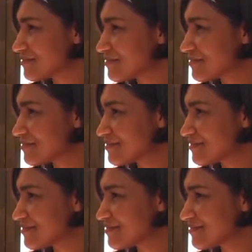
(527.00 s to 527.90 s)

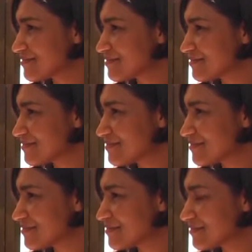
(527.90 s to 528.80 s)

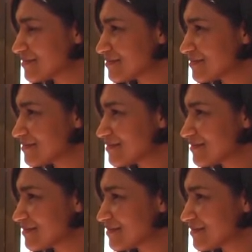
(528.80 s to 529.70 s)

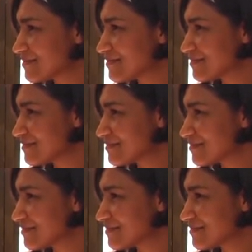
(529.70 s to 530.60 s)

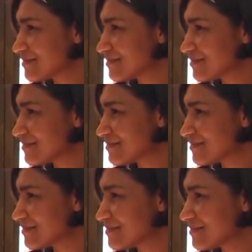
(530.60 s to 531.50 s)

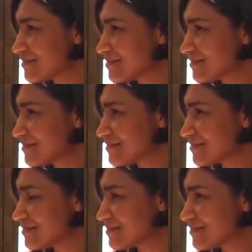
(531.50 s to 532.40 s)
(not speaking)